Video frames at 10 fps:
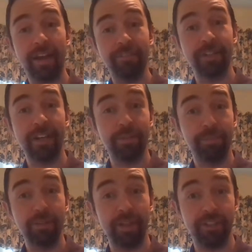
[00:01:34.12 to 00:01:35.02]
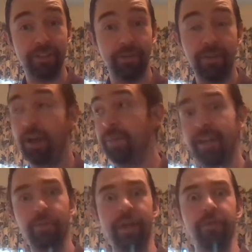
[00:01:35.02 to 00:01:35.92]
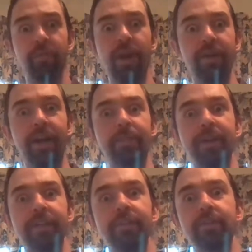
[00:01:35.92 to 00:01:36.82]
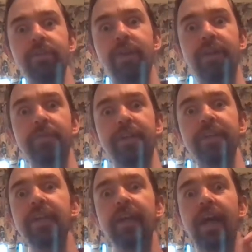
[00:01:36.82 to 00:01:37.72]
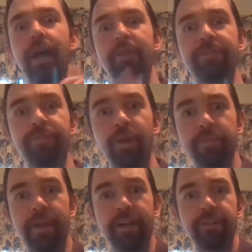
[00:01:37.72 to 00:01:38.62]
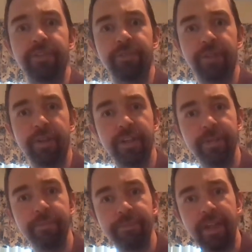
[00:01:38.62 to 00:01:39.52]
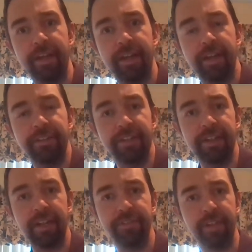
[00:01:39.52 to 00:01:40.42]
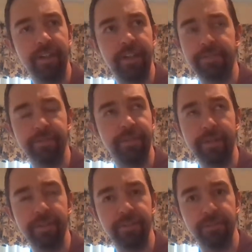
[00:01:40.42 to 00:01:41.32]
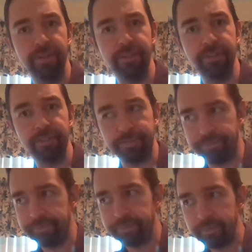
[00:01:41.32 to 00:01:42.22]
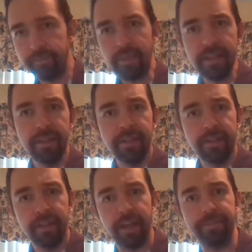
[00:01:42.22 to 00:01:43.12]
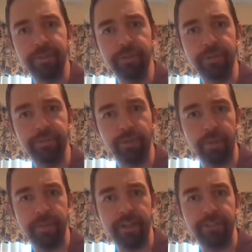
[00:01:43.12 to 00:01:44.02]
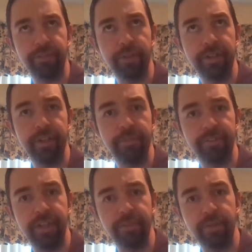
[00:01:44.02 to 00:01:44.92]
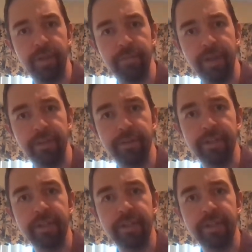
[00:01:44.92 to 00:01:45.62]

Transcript: forgot to bring my journal with. Oh, by the way, where am I? I'm in Fort Myers, Florida. I had to get out of LA for various reasons. I flew to Fort Myers, Florida. I'm staying with my mother.